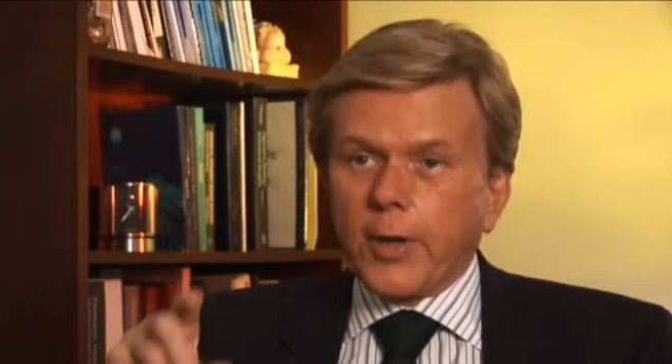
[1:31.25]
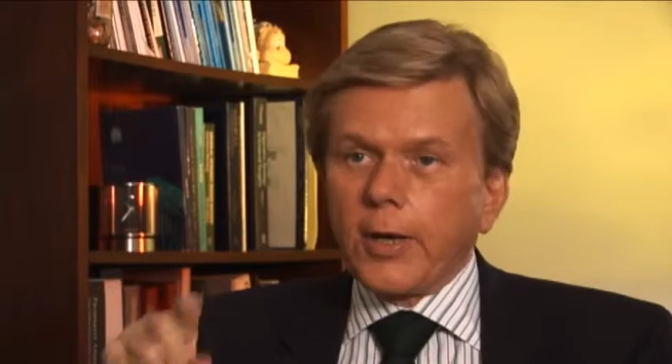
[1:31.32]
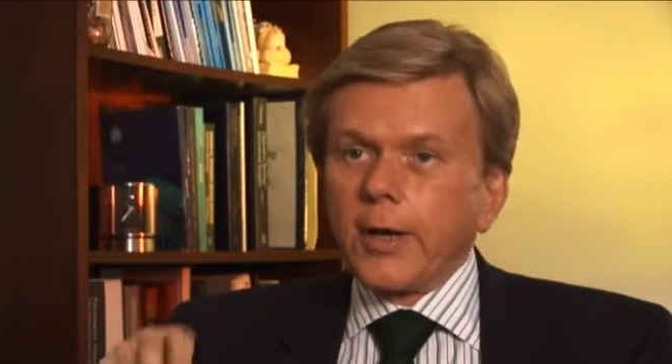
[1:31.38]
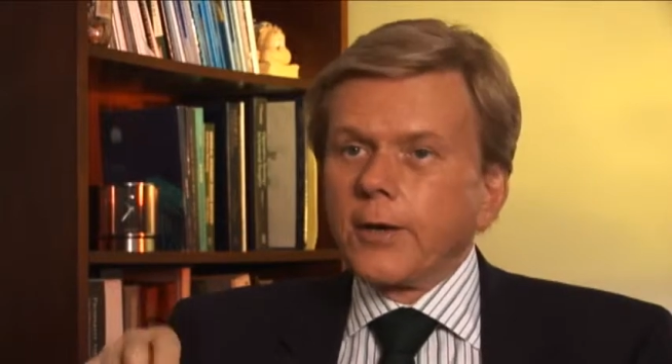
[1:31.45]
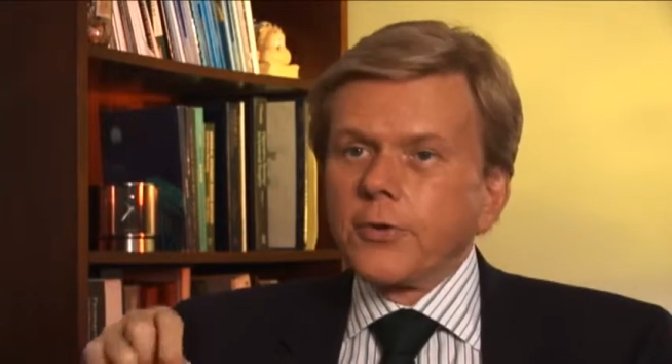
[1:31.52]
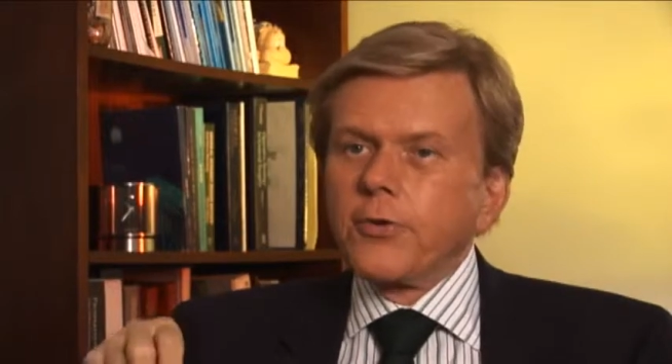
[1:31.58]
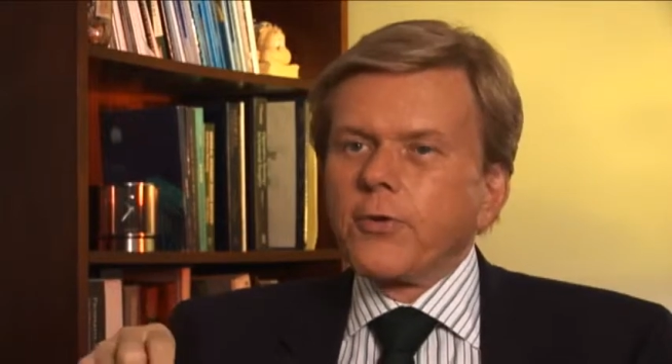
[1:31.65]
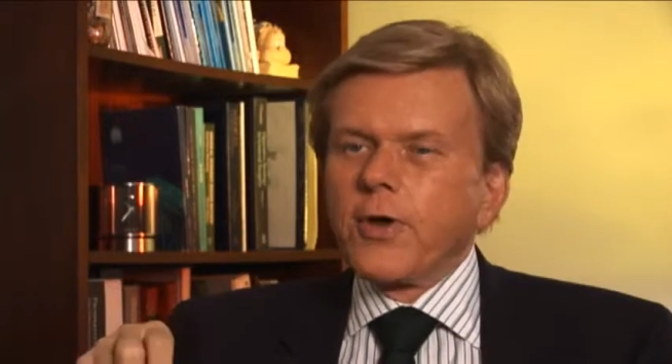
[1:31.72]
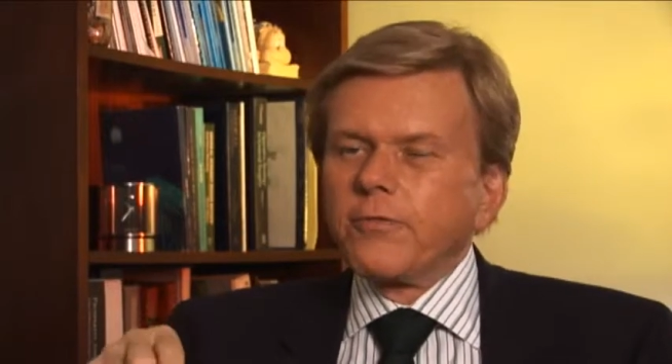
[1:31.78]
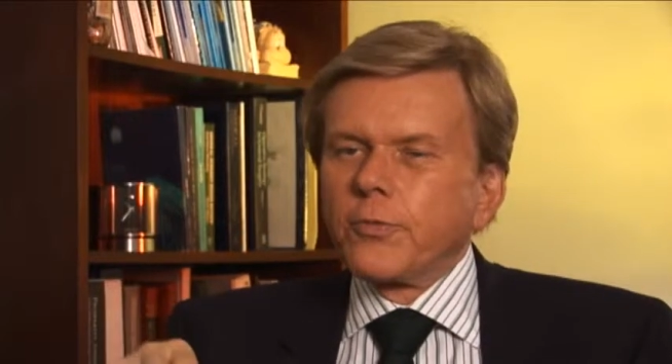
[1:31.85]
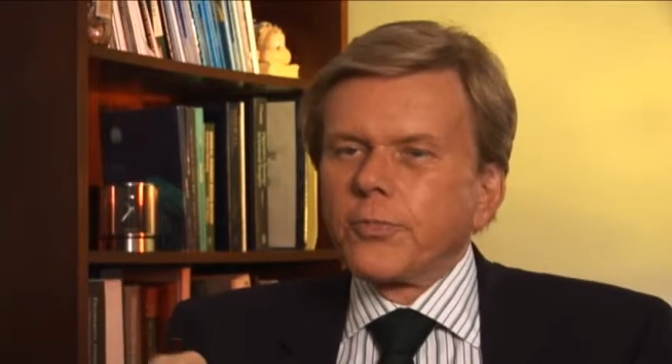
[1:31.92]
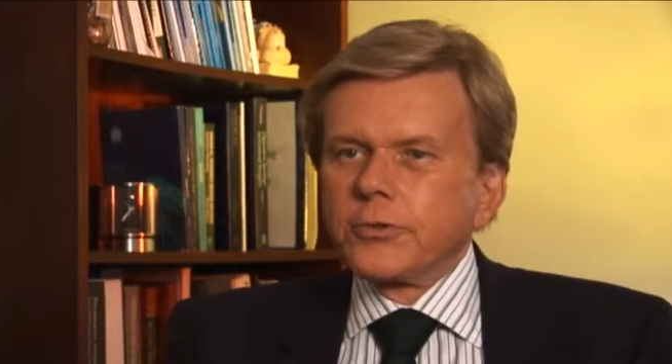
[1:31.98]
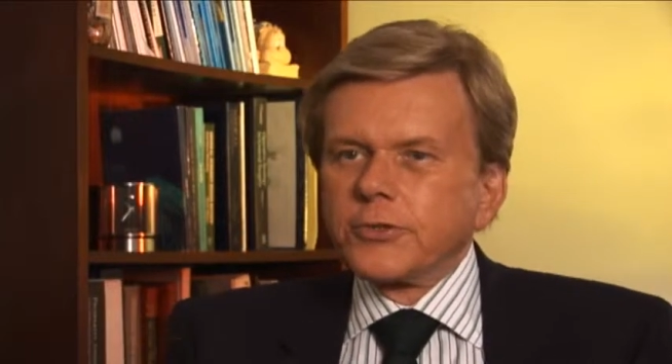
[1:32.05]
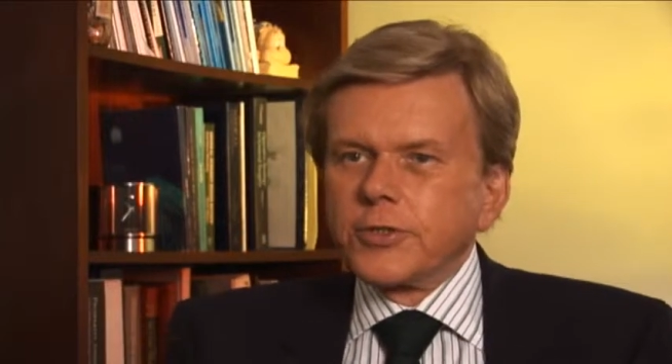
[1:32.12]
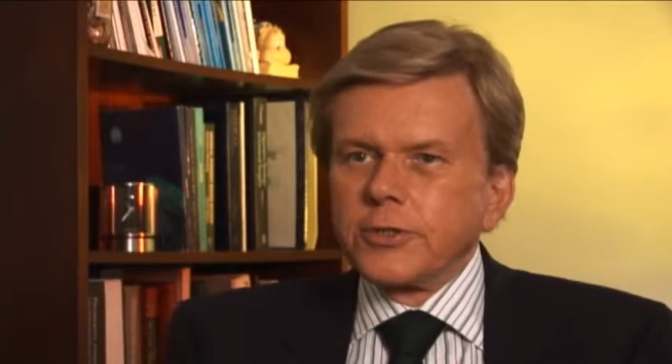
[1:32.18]
I know you have a
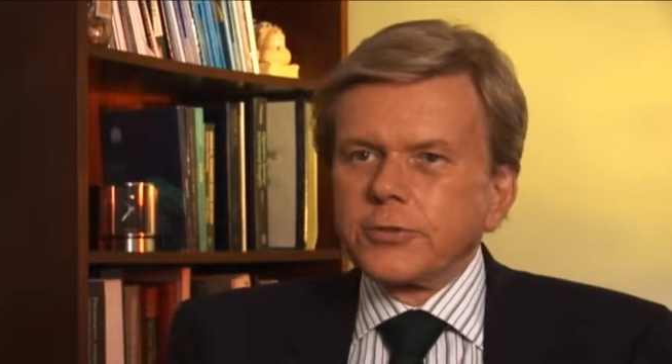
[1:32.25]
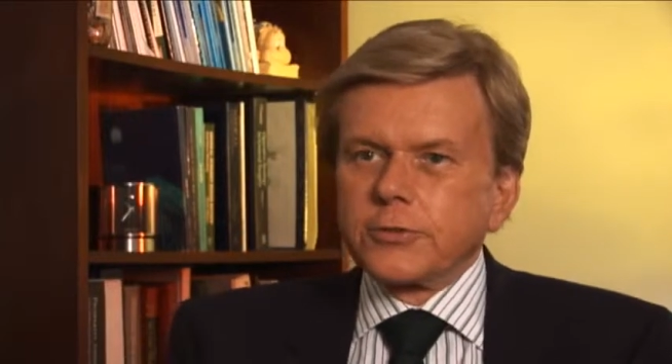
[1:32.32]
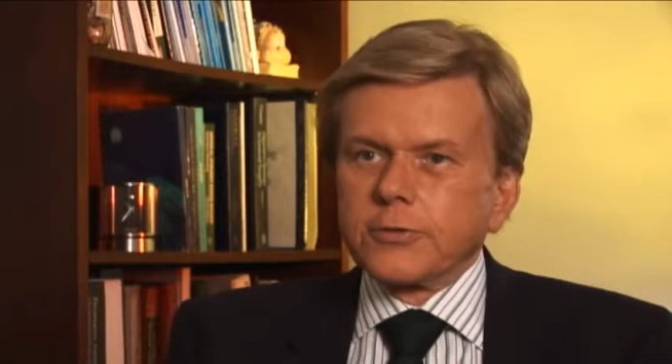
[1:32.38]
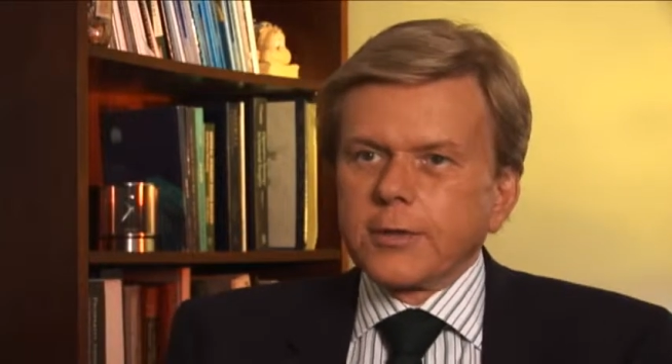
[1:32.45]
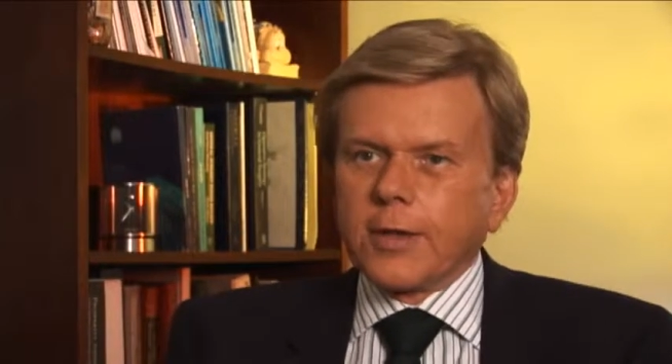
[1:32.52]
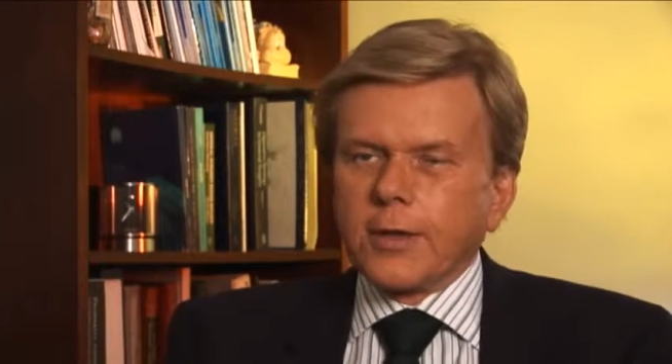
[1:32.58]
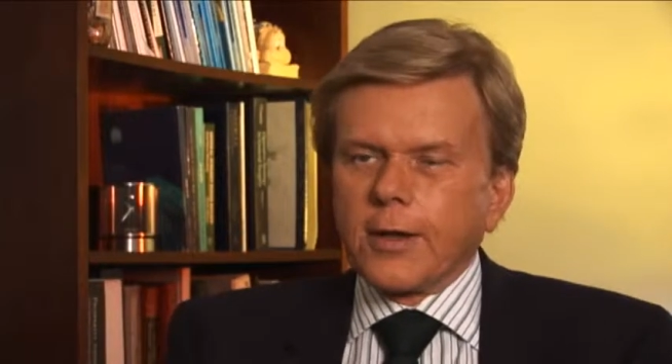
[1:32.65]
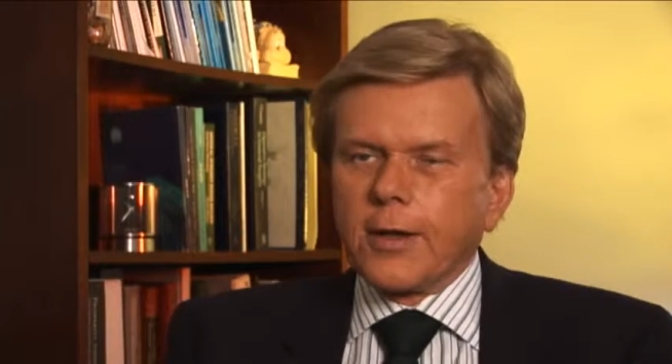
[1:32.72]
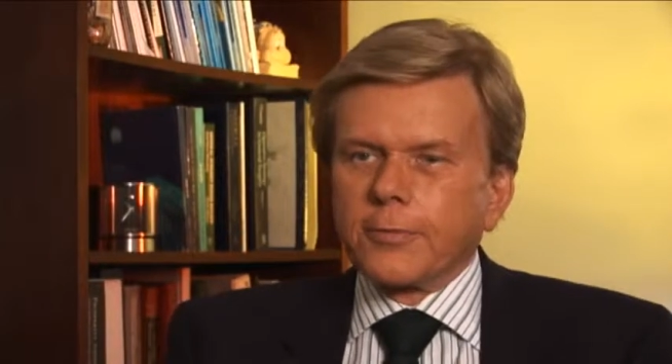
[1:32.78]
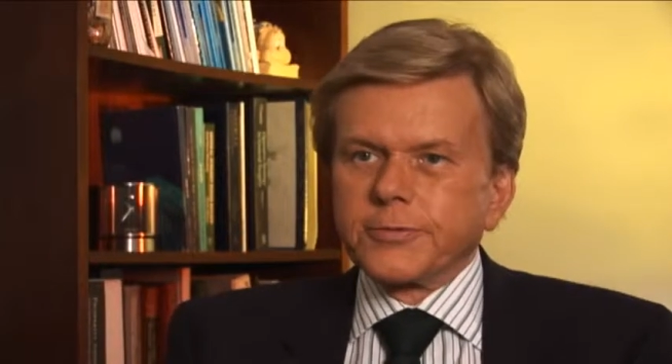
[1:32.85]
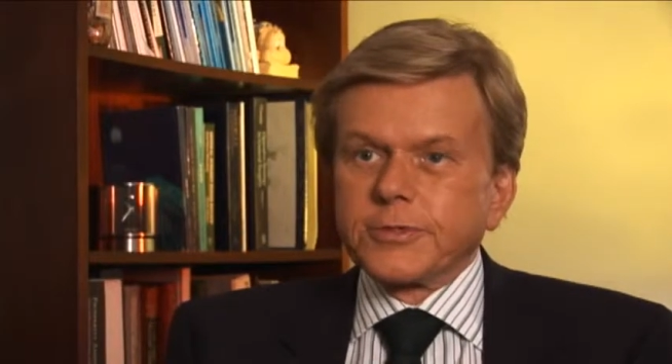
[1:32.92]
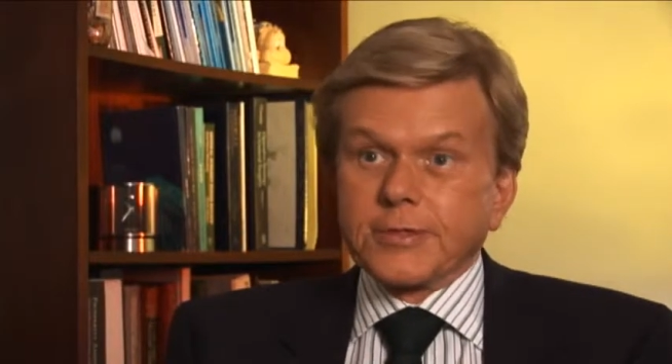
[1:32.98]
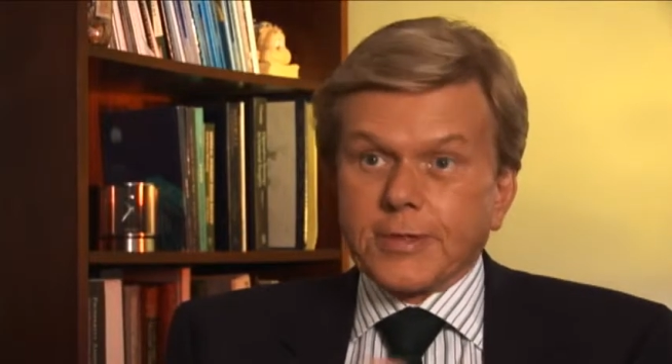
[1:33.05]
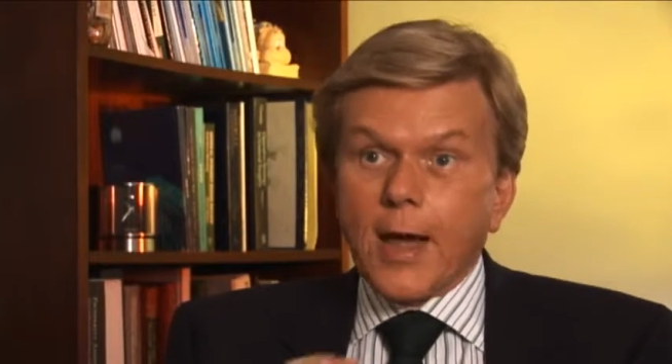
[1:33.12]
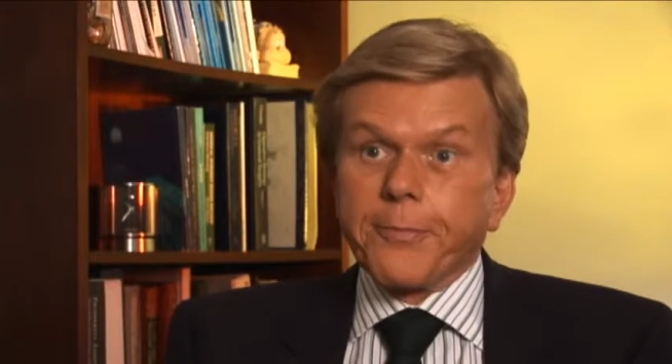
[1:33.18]
procedure that can help
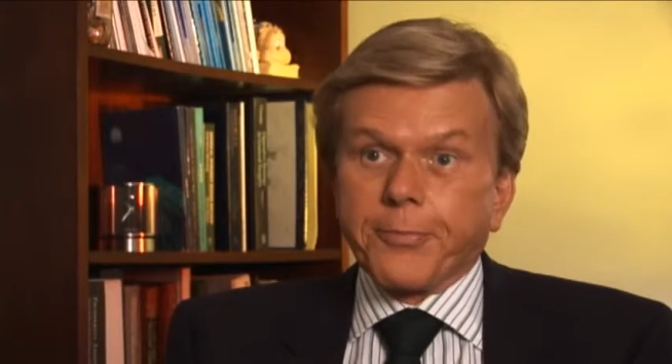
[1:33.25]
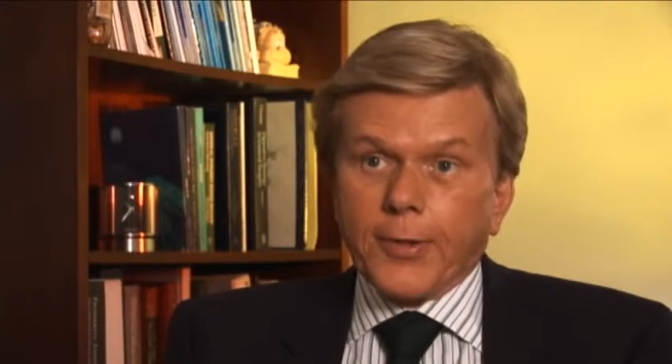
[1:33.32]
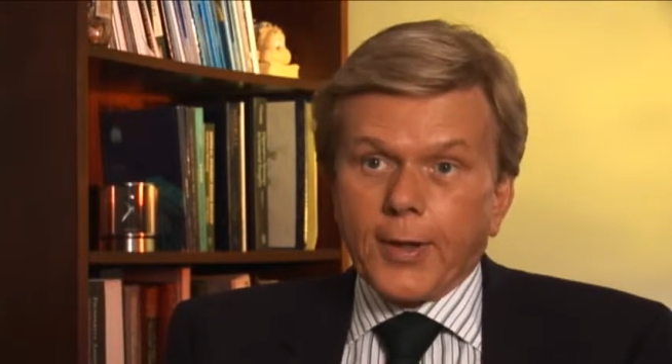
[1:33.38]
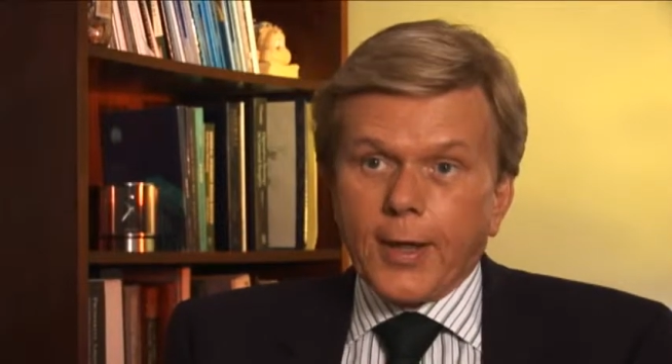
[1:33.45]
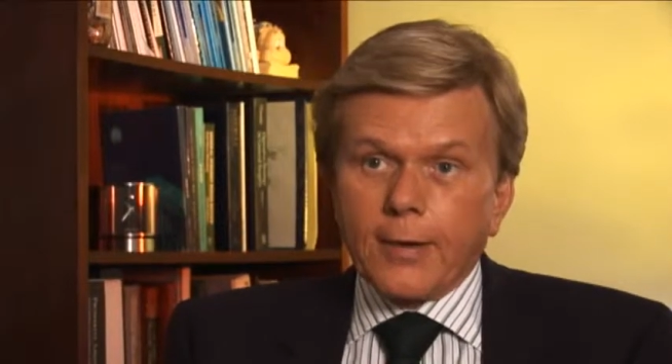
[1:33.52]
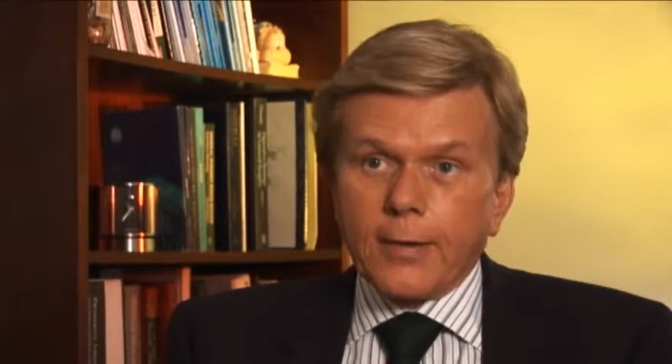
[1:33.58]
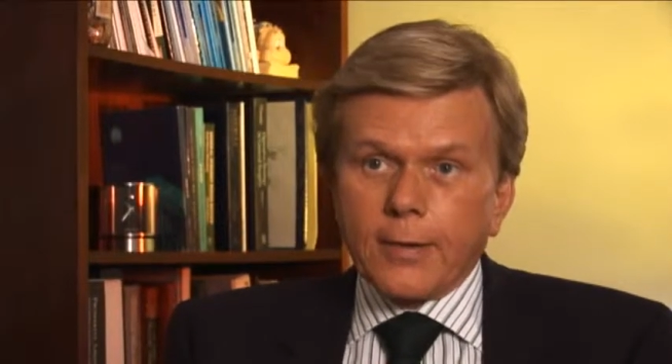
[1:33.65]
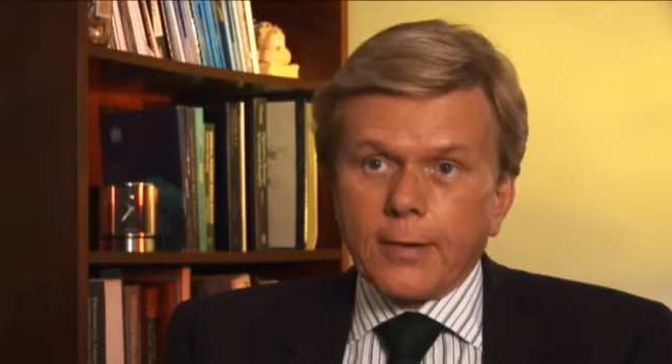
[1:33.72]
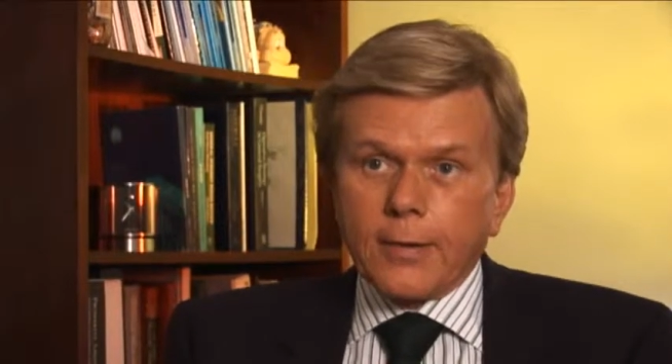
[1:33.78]
stop that.